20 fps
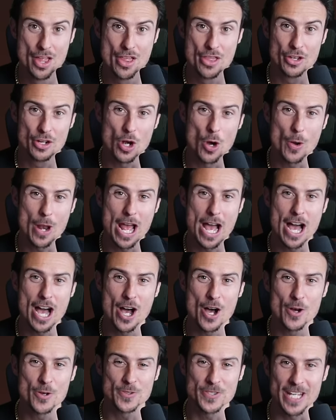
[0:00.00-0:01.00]
The Goat
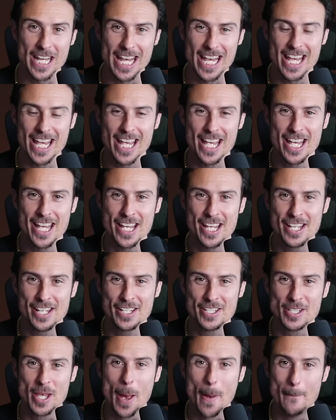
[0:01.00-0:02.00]
House
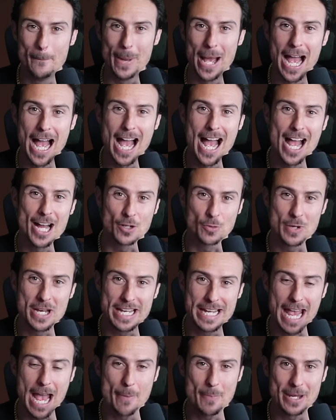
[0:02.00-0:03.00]
is back,
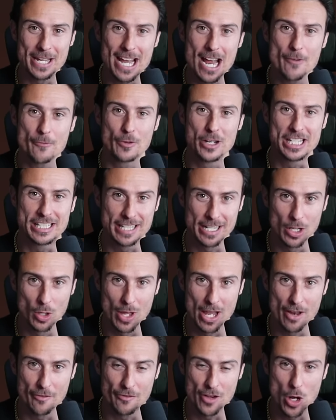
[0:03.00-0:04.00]
recapping every single
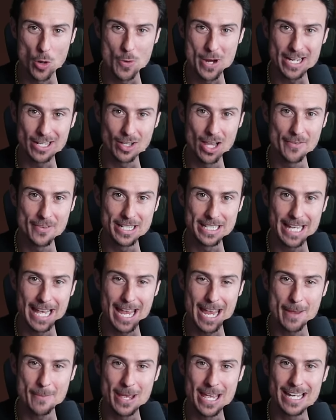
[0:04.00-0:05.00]
NFL Week 11
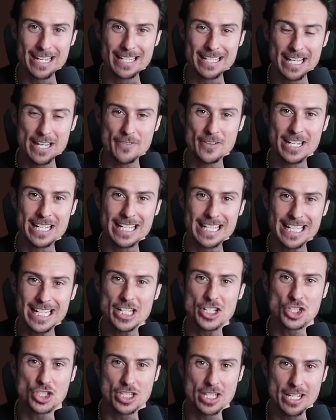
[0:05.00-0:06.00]
game and giving
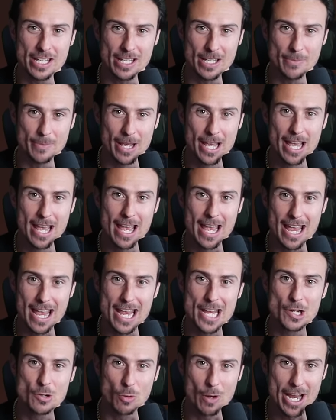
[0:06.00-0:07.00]
each team
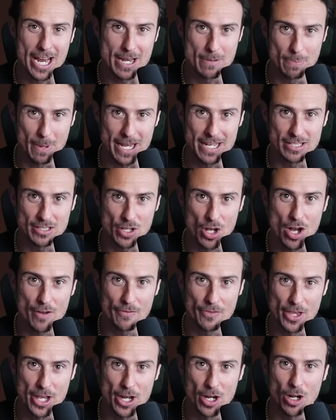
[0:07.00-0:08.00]
a grade based
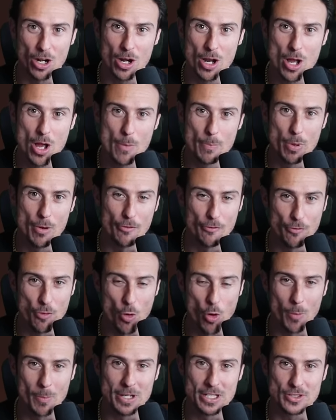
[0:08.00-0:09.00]
off their
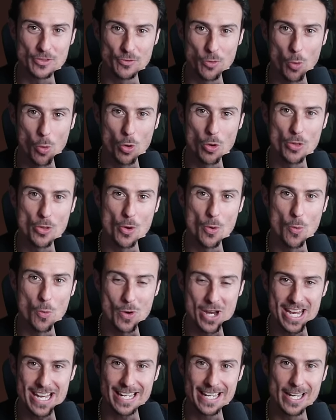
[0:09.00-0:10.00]
performance for the
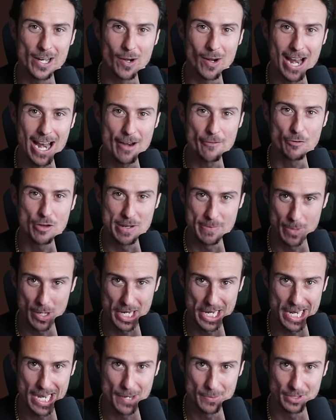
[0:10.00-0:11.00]
week here every
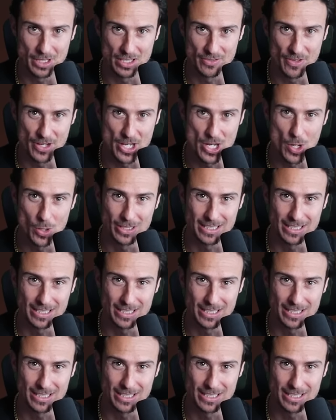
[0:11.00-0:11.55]
Monday night with this video.